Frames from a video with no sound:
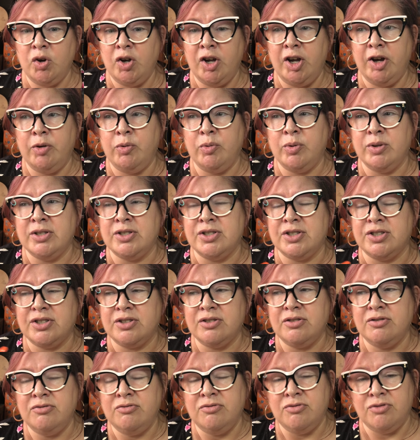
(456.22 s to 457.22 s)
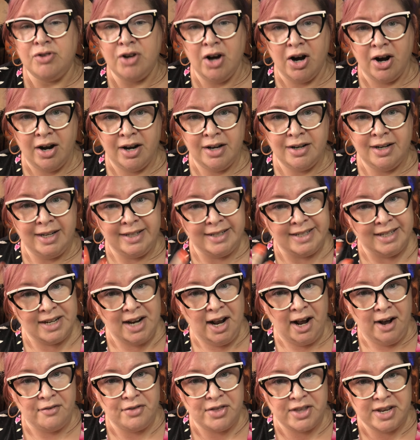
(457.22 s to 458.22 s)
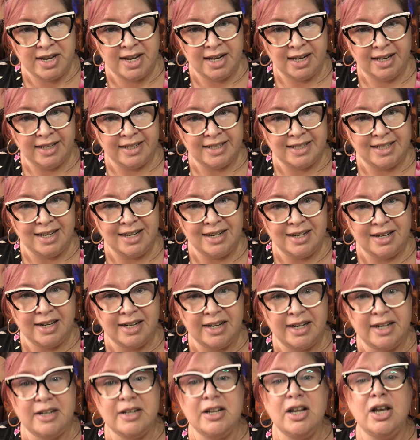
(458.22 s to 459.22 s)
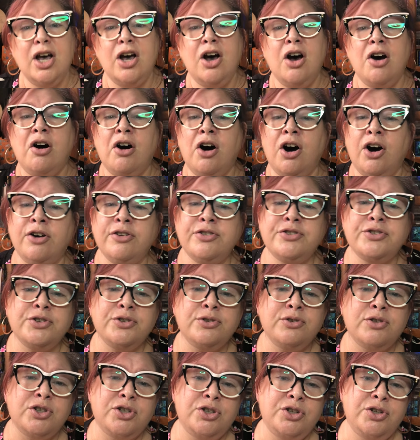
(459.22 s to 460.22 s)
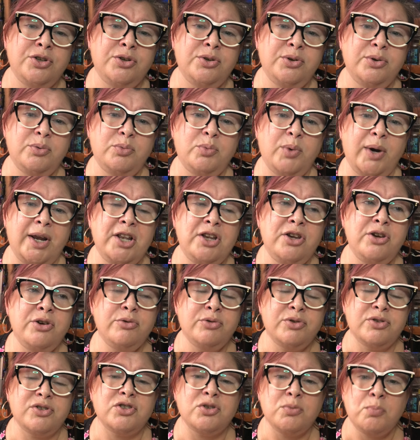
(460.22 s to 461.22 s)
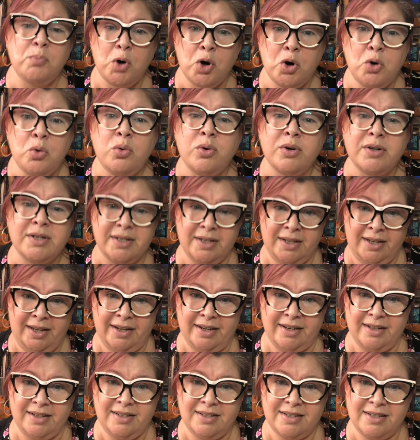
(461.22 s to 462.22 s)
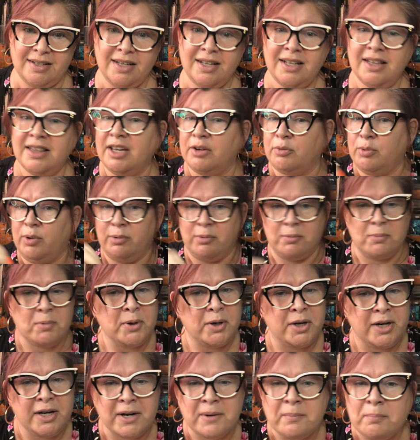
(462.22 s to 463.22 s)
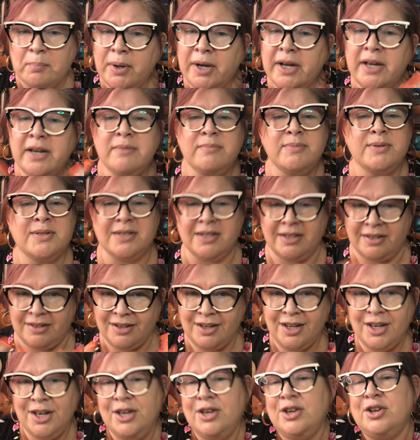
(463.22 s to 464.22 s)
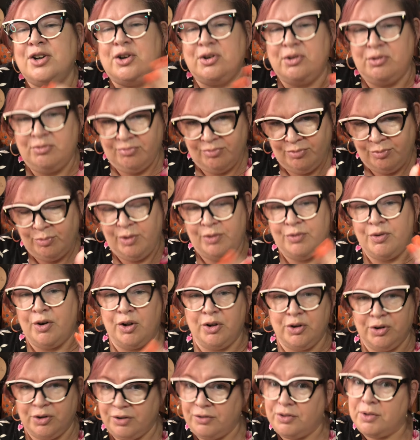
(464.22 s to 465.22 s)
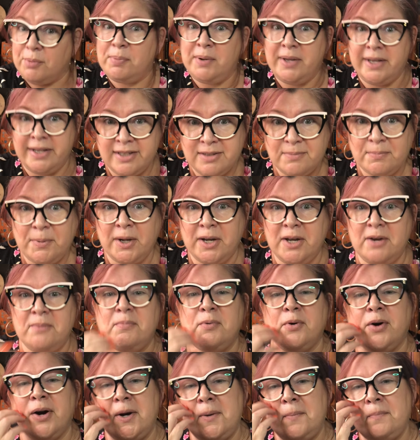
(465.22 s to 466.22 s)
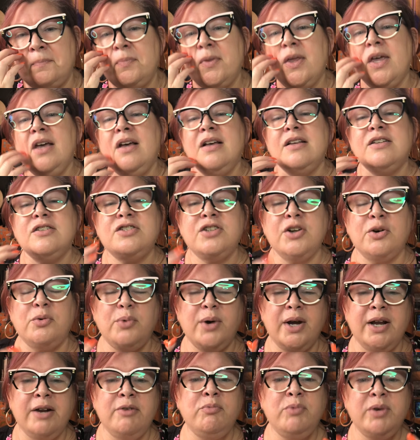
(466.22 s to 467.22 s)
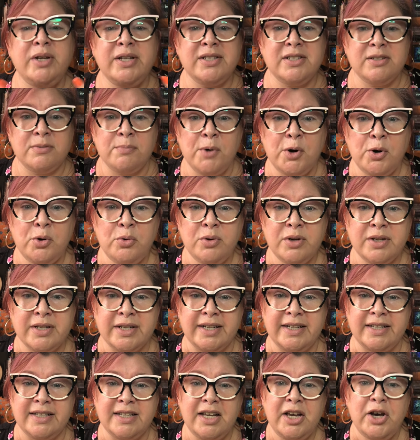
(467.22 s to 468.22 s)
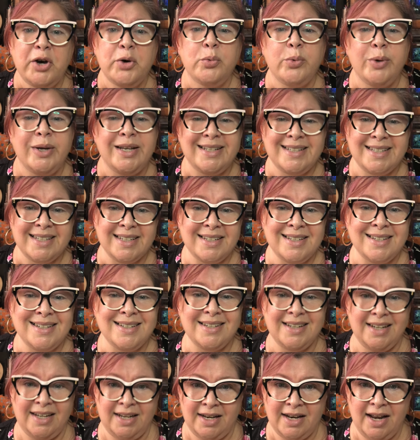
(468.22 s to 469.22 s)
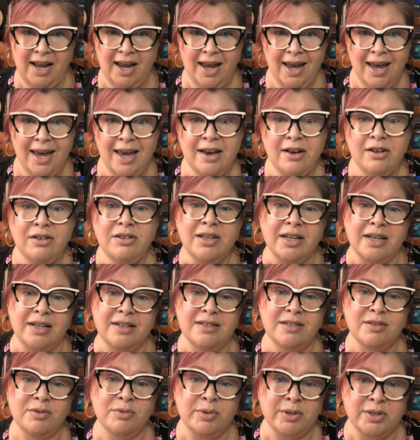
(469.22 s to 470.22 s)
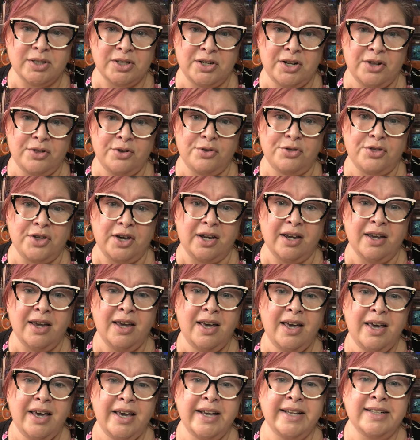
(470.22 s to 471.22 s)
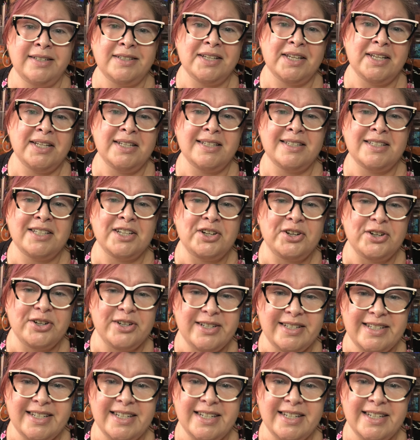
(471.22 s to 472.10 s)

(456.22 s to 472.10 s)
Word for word: it was not, it didn't have the nicotine in it. Also too, when you smoked it, like we would put it in pipes and, you know, we've all heard of the peace pipe, right? So when we smoked it, we didn't inhale it was another thing. It's considered